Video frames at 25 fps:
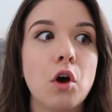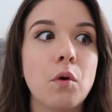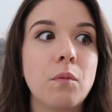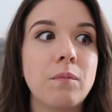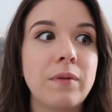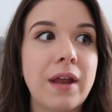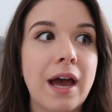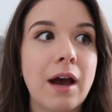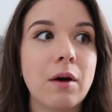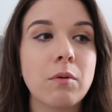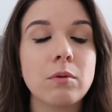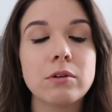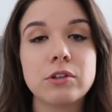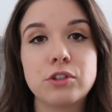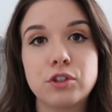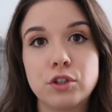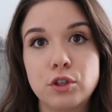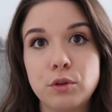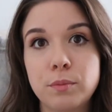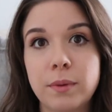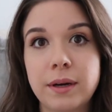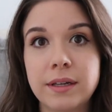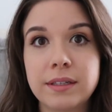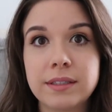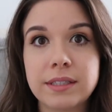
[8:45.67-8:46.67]
Now we're
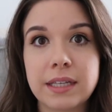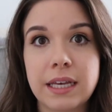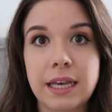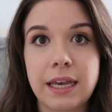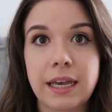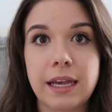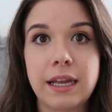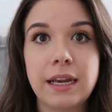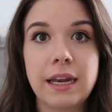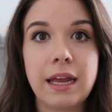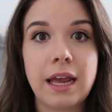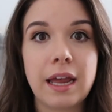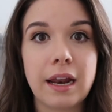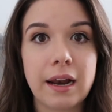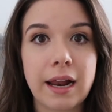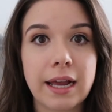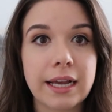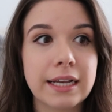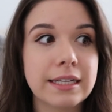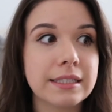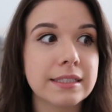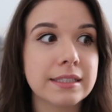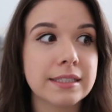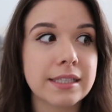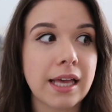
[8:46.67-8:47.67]
2 months in and I
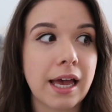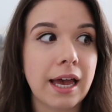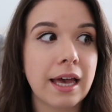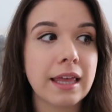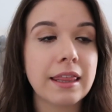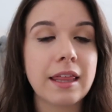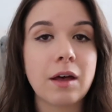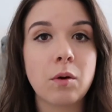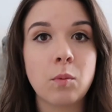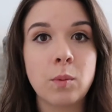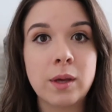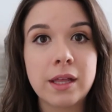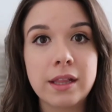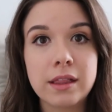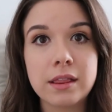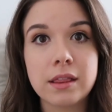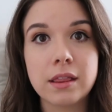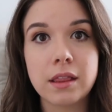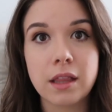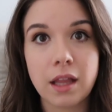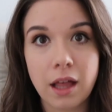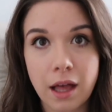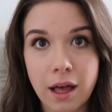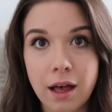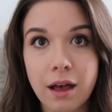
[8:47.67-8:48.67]
can say that we
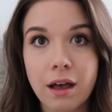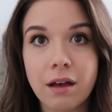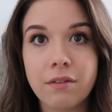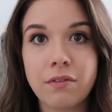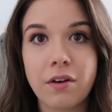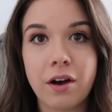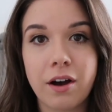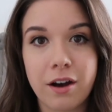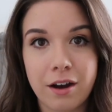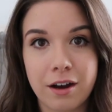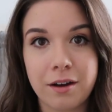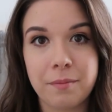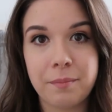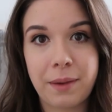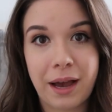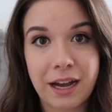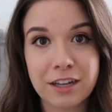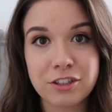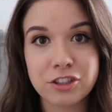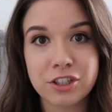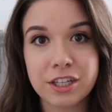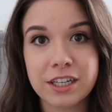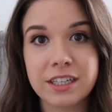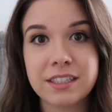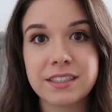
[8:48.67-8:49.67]
love our
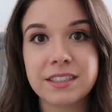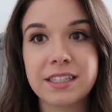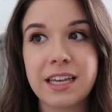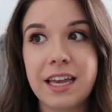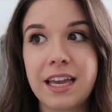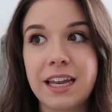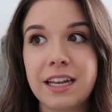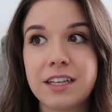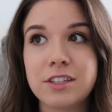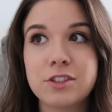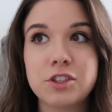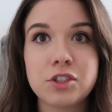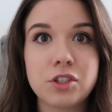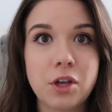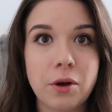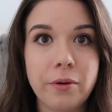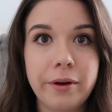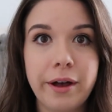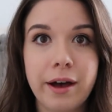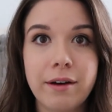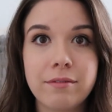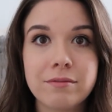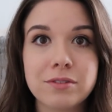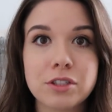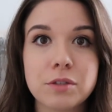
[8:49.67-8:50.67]
mattress. It is so
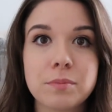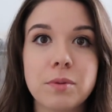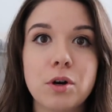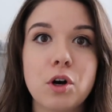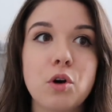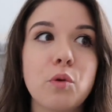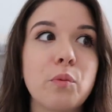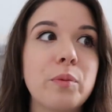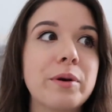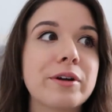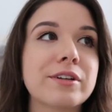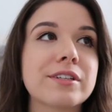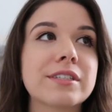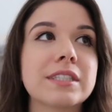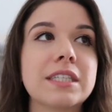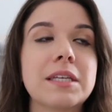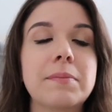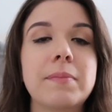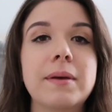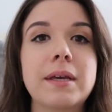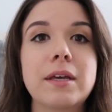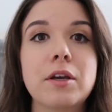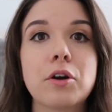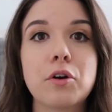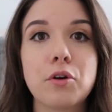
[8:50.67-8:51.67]
comfortable, we're
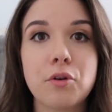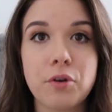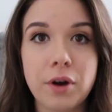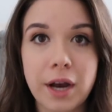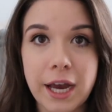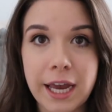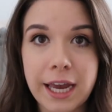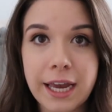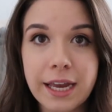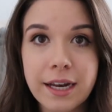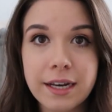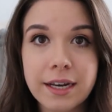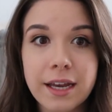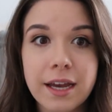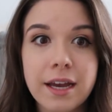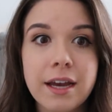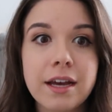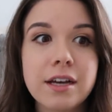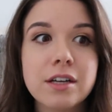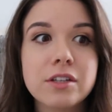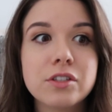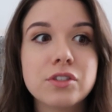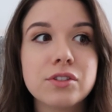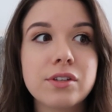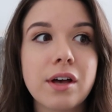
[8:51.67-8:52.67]
sleeping great.
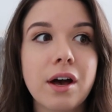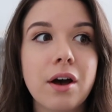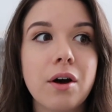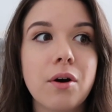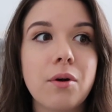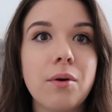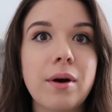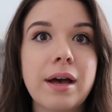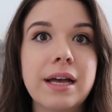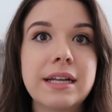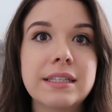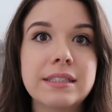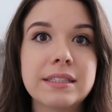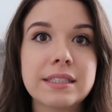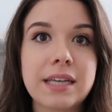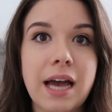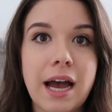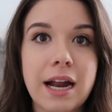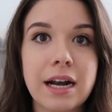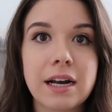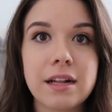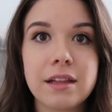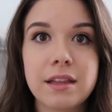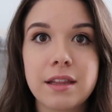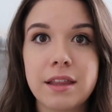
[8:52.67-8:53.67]
So it's
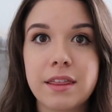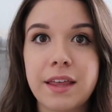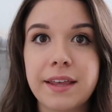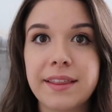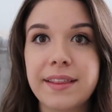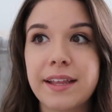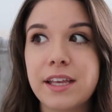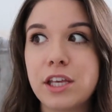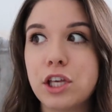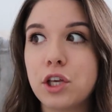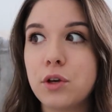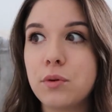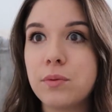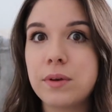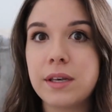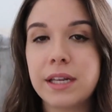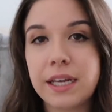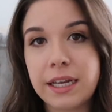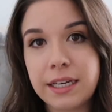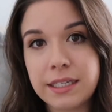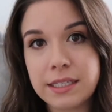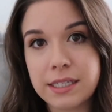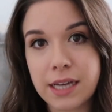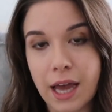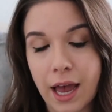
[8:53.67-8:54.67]
kind of the thing that you
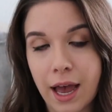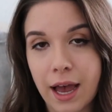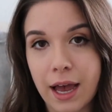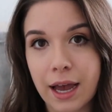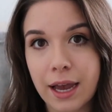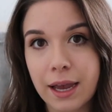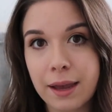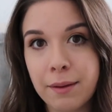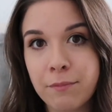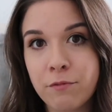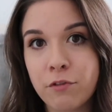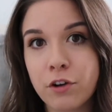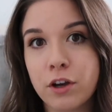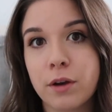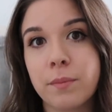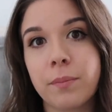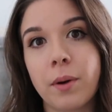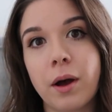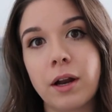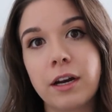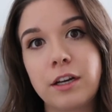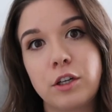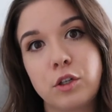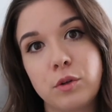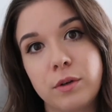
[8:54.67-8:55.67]
need time for your
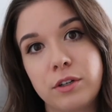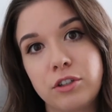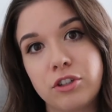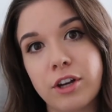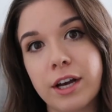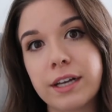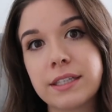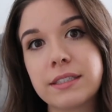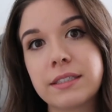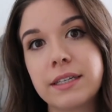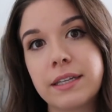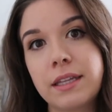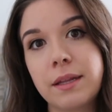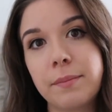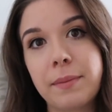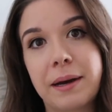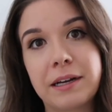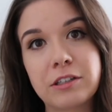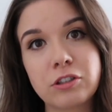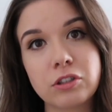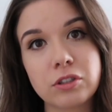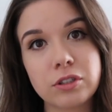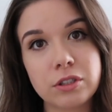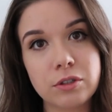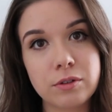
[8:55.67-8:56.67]
body to adjust and the
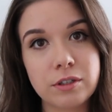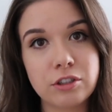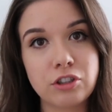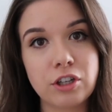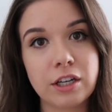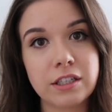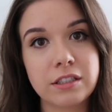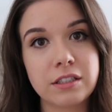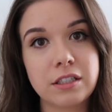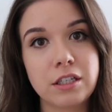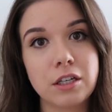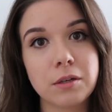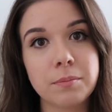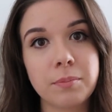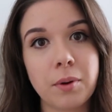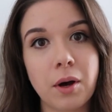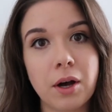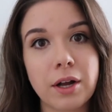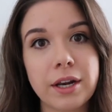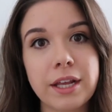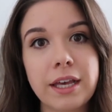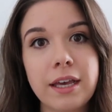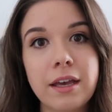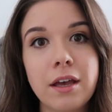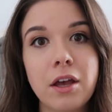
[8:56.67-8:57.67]
mattress to adjust to your
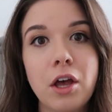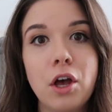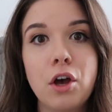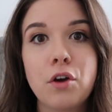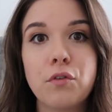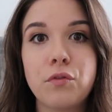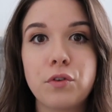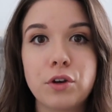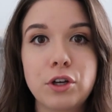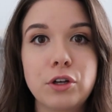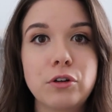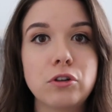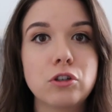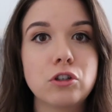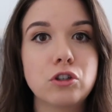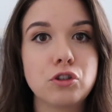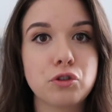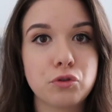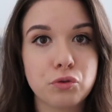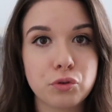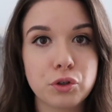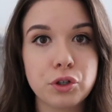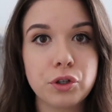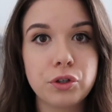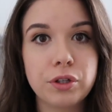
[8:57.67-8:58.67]
body for you to
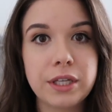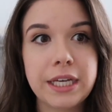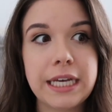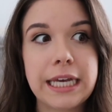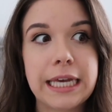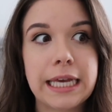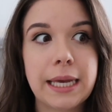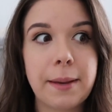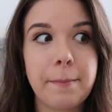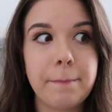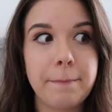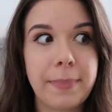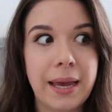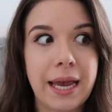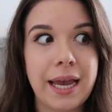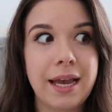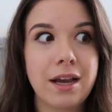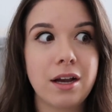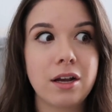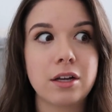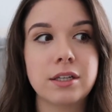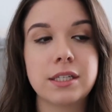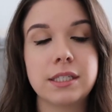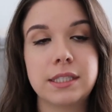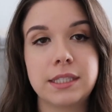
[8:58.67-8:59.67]
truly
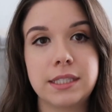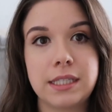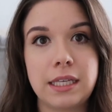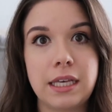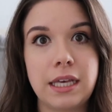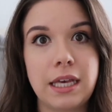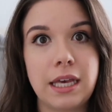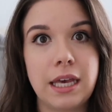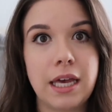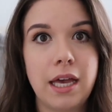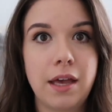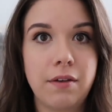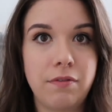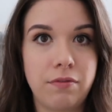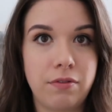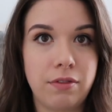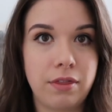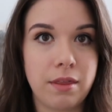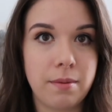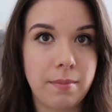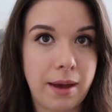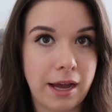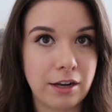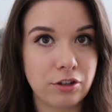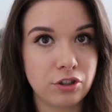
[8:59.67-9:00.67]
compare to see if
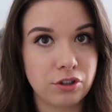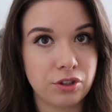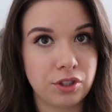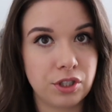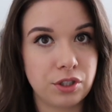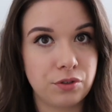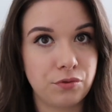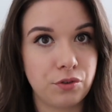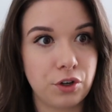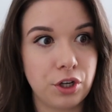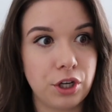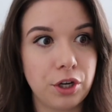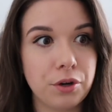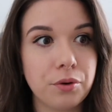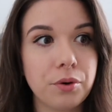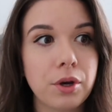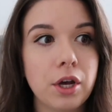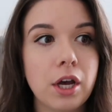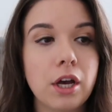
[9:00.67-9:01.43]
the mattress is for you.